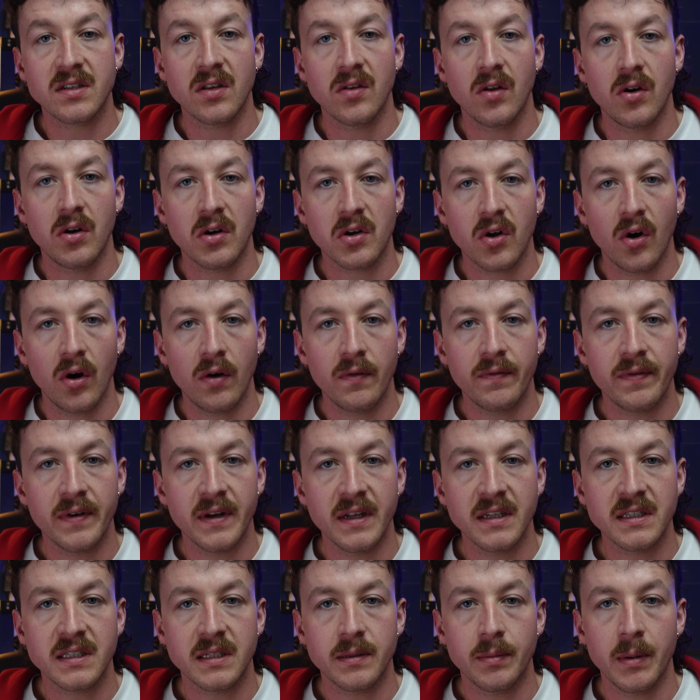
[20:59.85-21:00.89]
a lot of
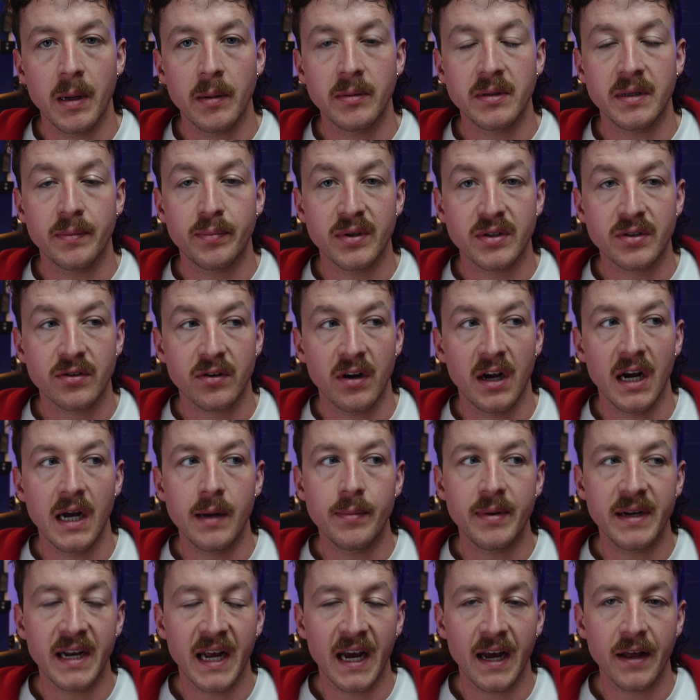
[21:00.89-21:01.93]
confidence to be able to
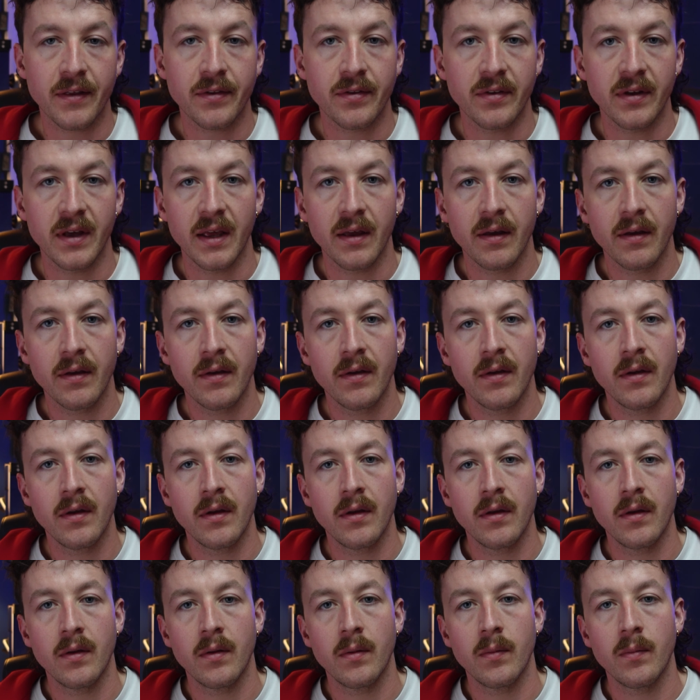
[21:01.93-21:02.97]
prescribe an athlete
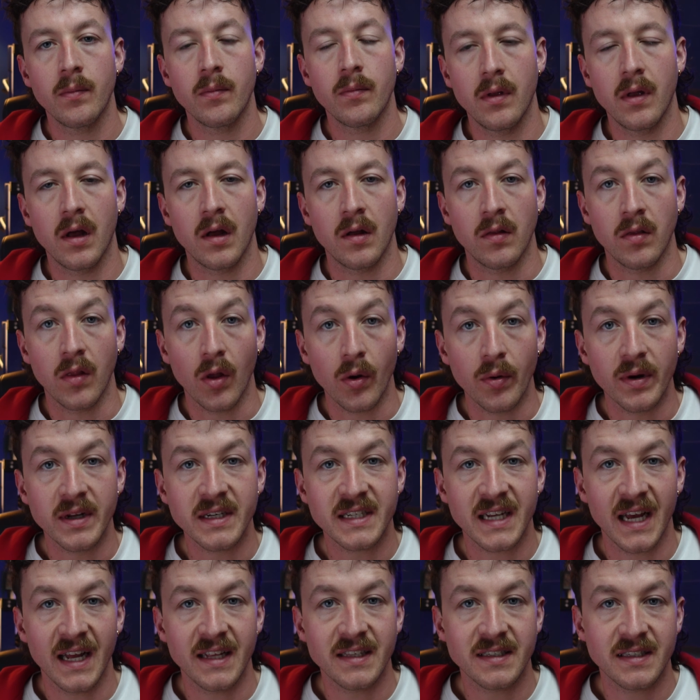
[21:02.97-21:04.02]
a low
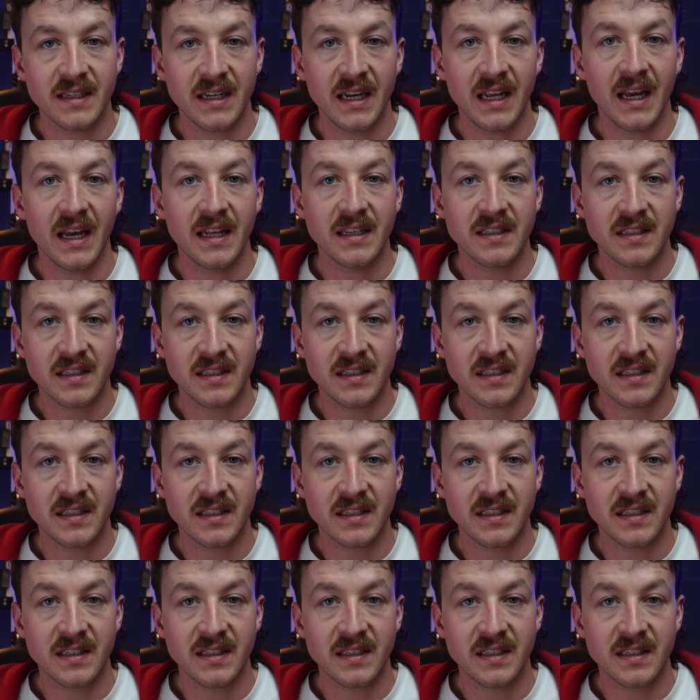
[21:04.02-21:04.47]
intensity and